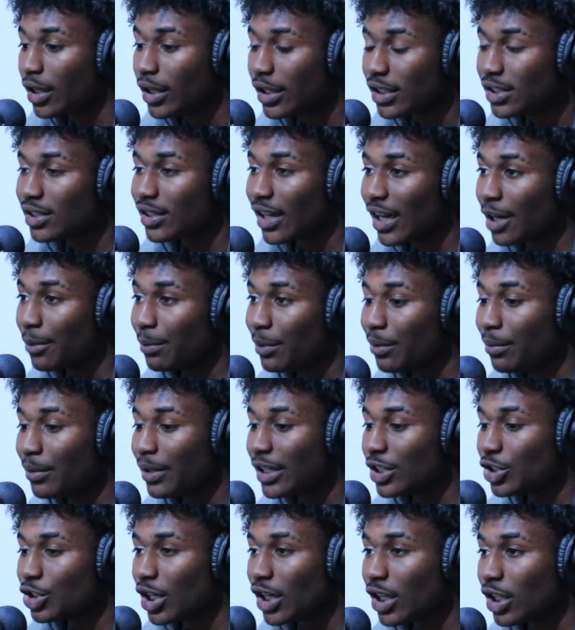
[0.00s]
It's a lot of people
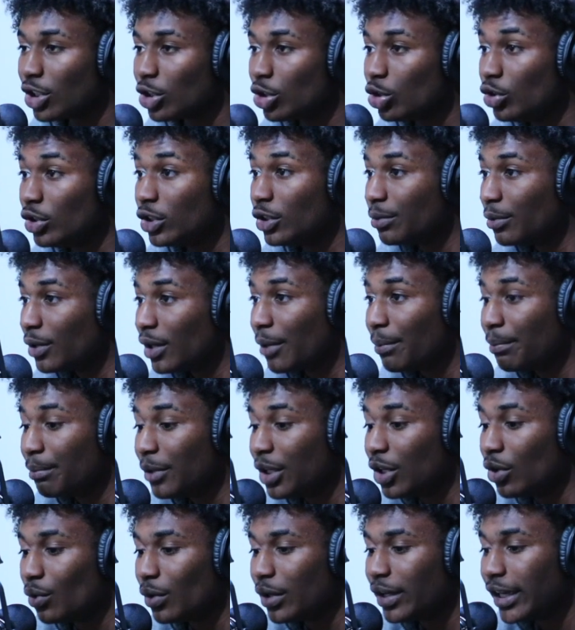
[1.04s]
that tried to do this, but I'm gonna
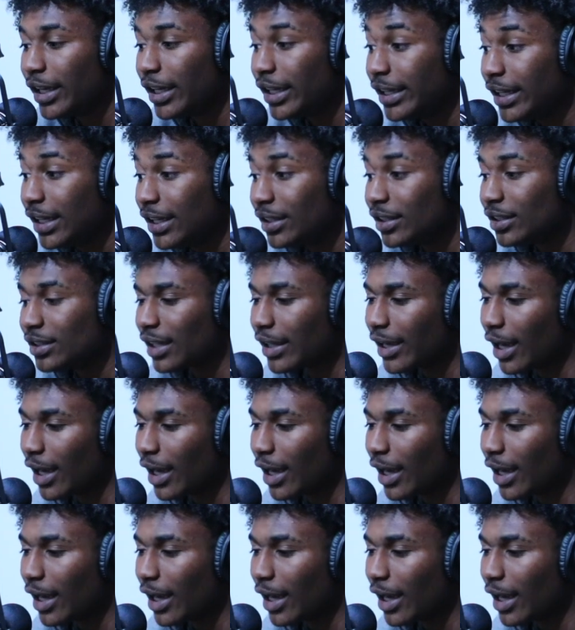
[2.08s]
be the one that did this.